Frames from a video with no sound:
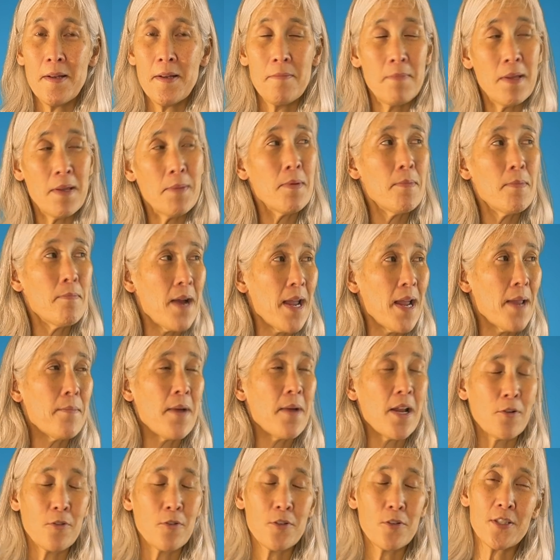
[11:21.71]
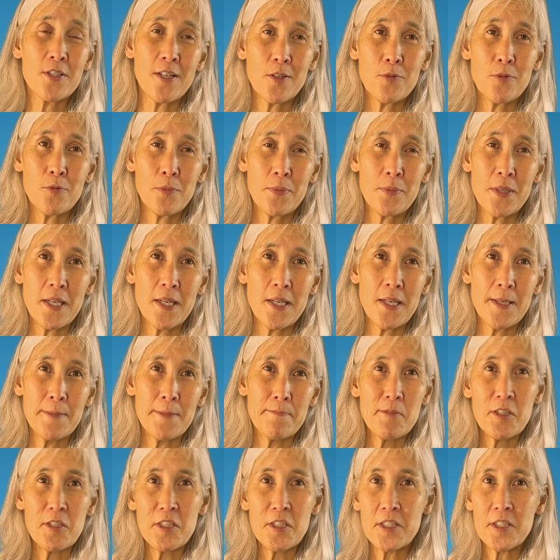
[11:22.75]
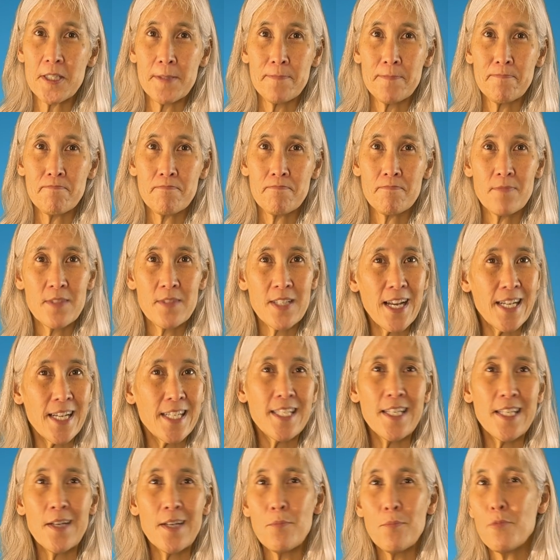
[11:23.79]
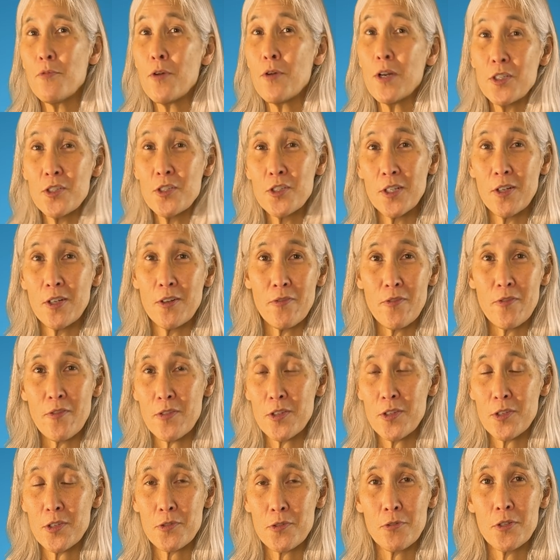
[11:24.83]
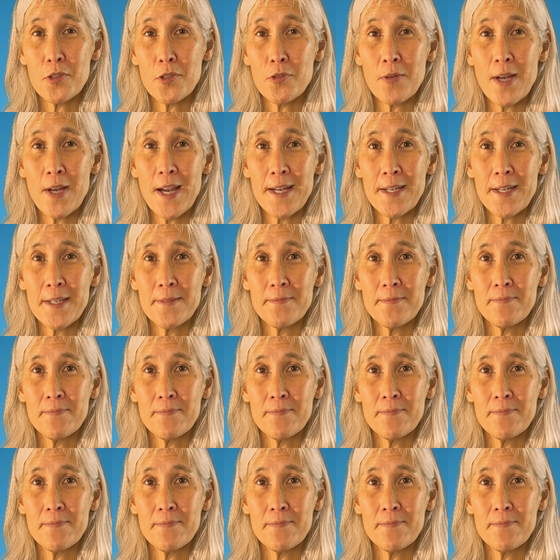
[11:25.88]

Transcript: maybe my microsuck will be just to tidy up one shelf of the storage rack.